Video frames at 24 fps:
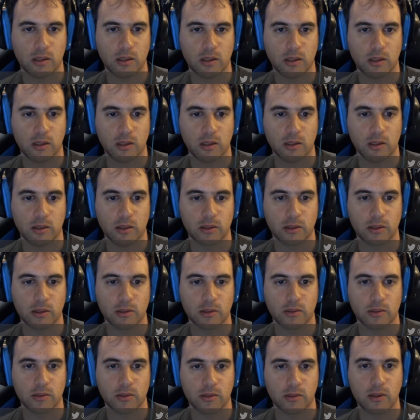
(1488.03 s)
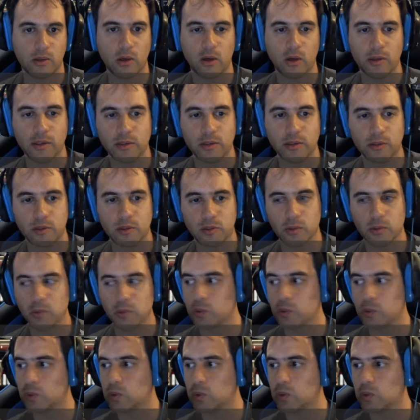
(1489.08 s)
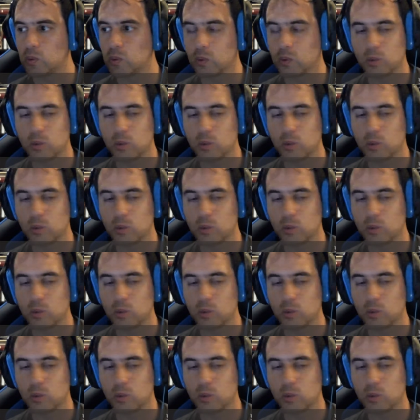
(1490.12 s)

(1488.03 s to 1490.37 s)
And he's going to